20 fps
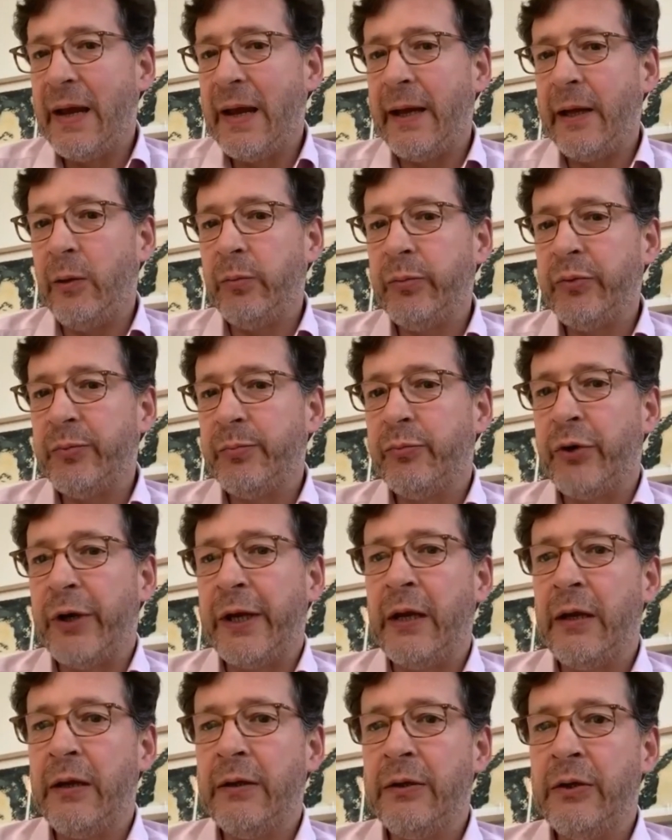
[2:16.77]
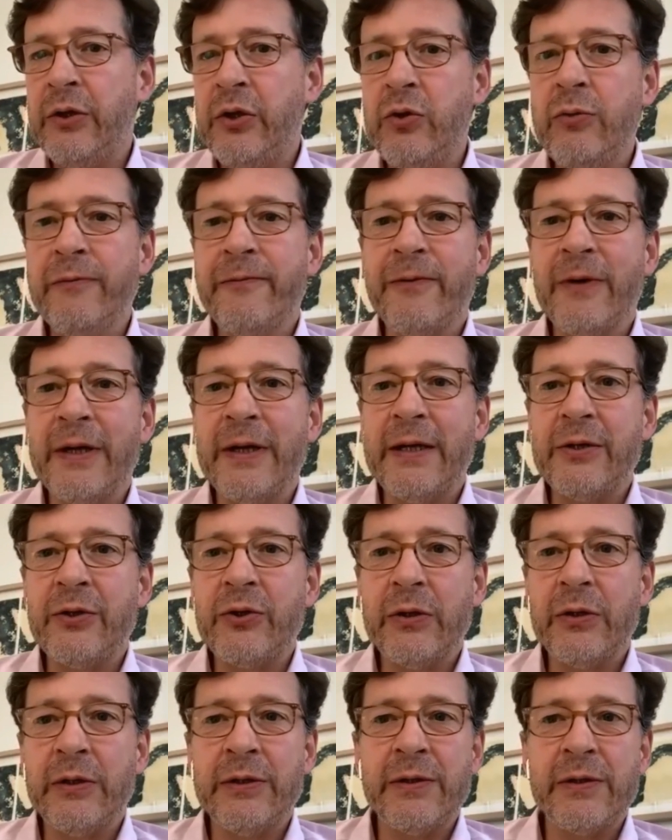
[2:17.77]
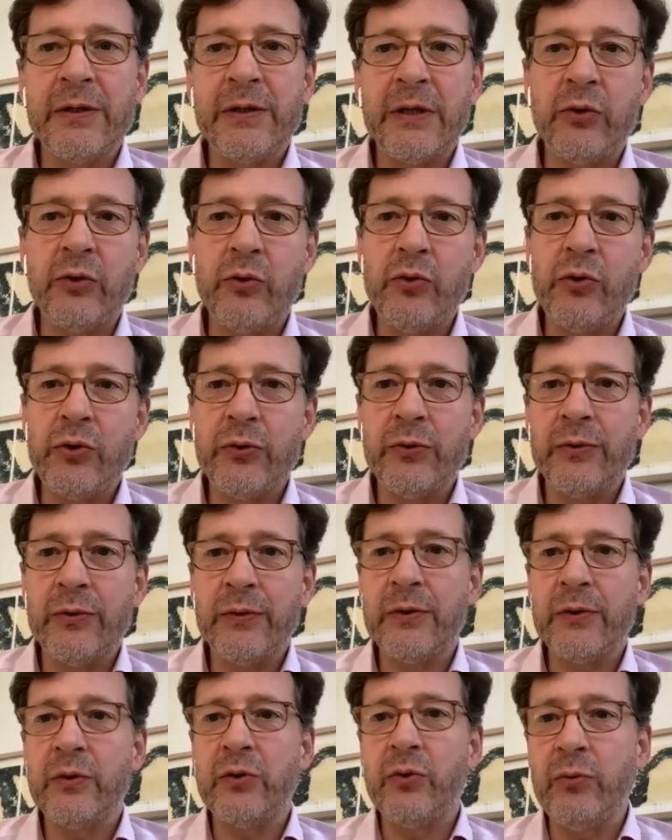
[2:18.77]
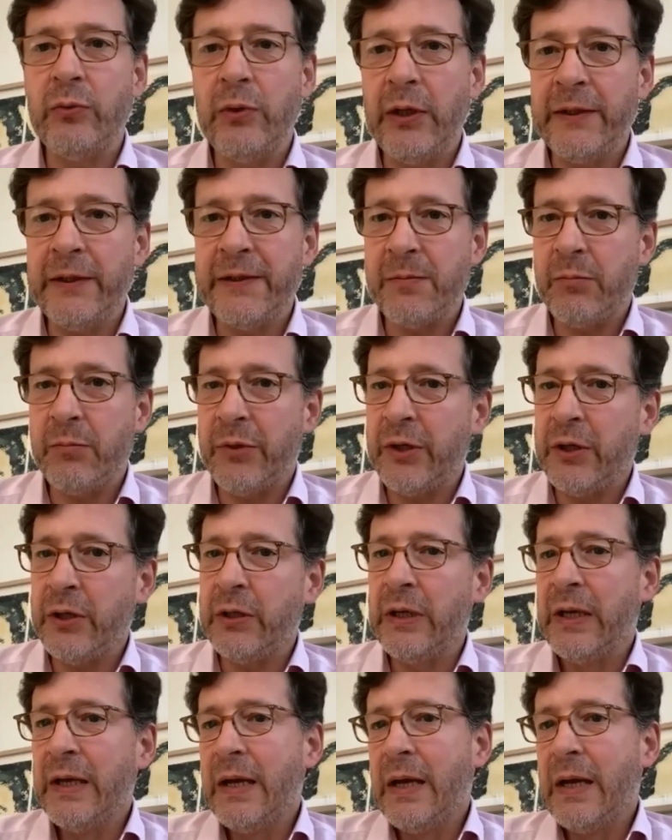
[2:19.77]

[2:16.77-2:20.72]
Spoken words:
help bring new financial institutions to Luxembourg,